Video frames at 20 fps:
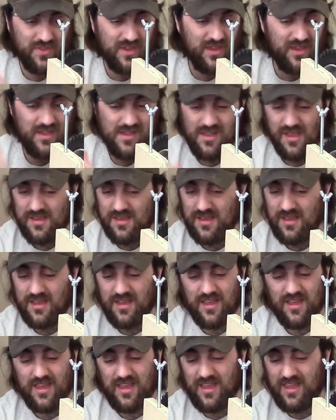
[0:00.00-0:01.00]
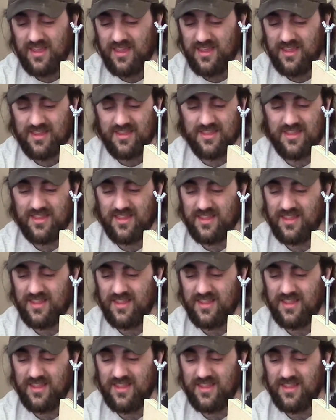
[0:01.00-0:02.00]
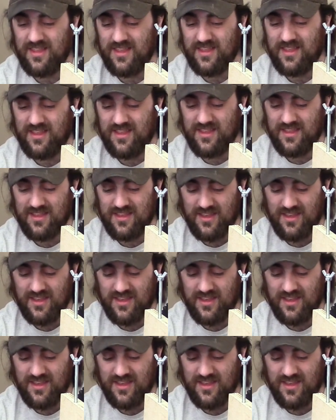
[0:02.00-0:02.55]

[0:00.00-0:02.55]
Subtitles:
(silent)